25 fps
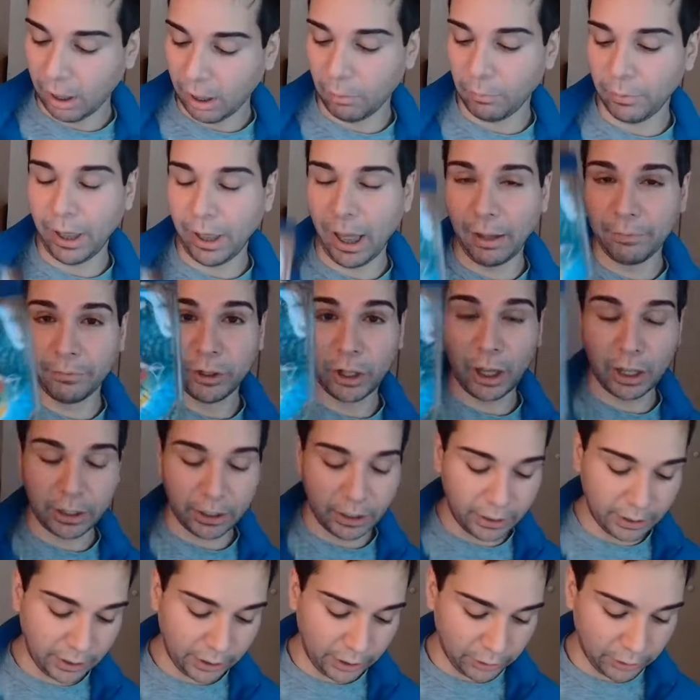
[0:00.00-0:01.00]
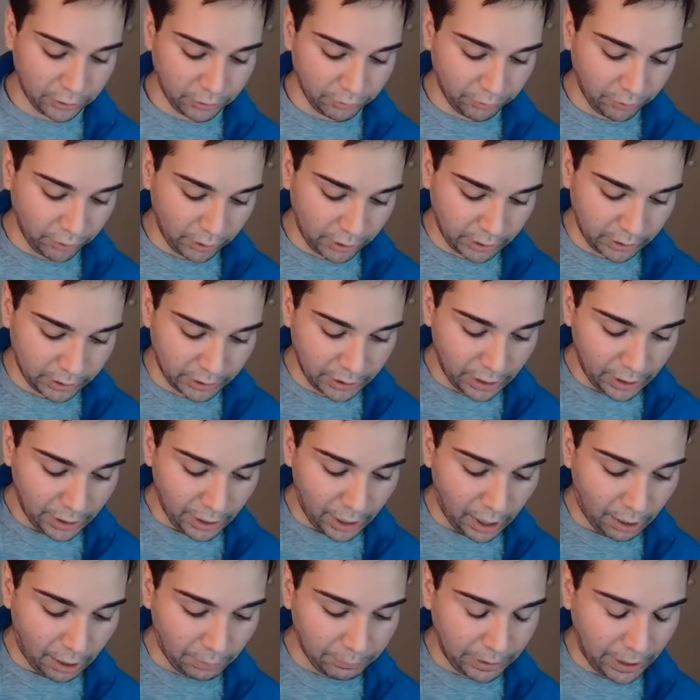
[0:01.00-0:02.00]
We have justice in this reverse.
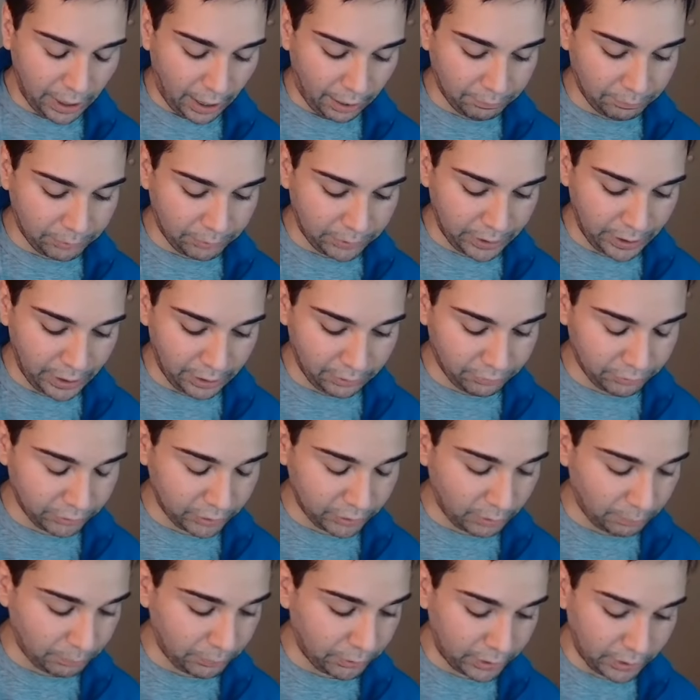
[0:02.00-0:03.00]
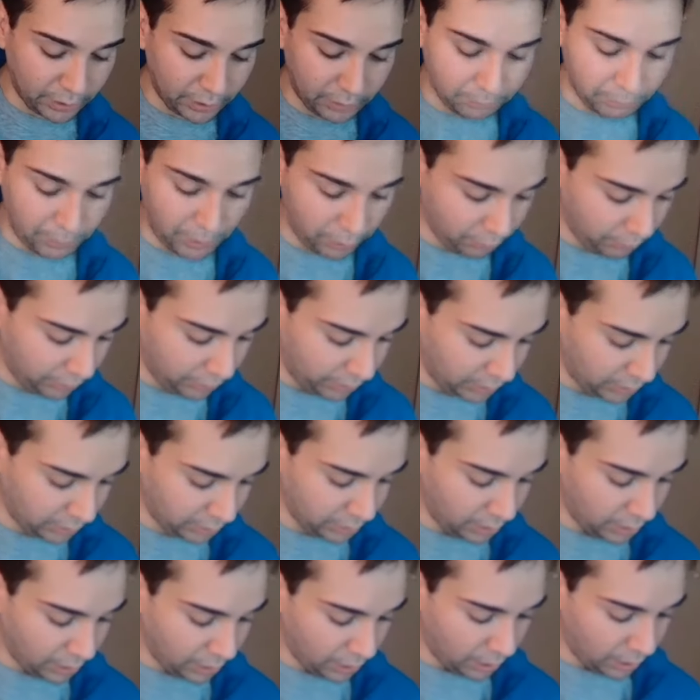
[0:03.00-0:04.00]
I'm seeing for some use this marriage.
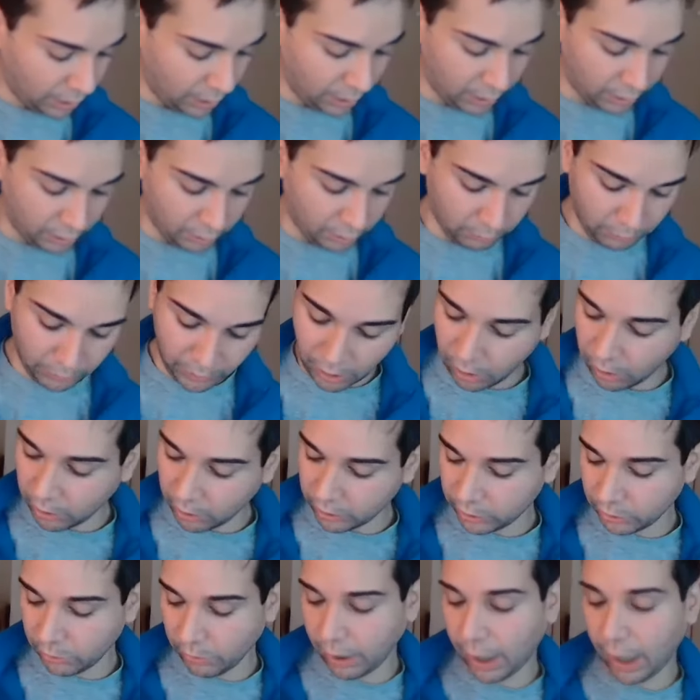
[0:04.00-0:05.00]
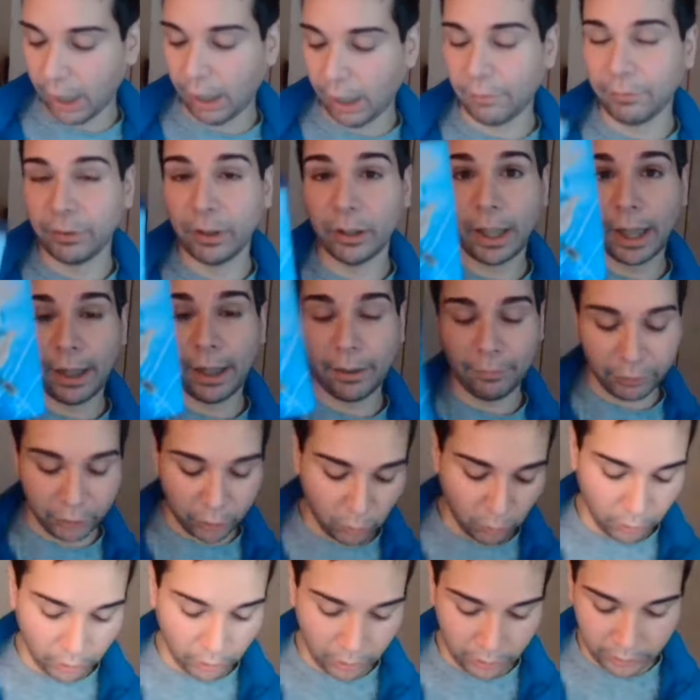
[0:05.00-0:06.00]
We also have the Knight of
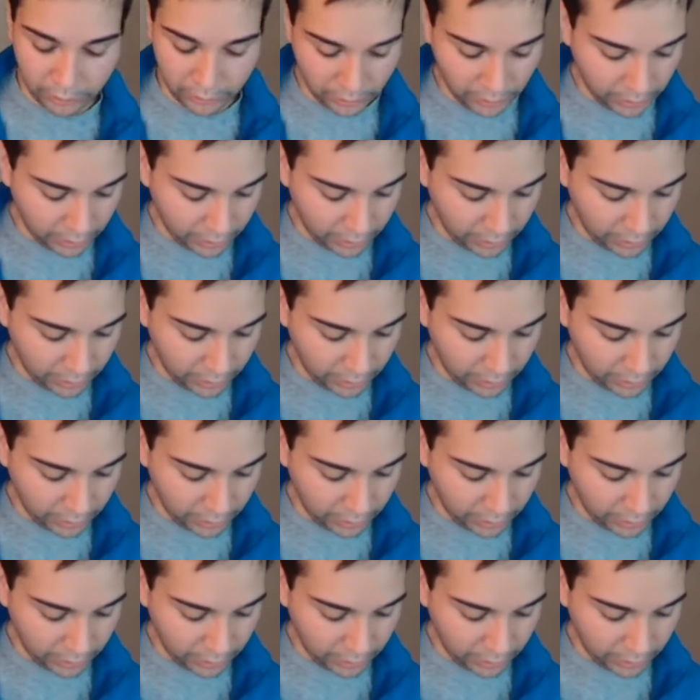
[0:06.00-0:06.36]
Swords.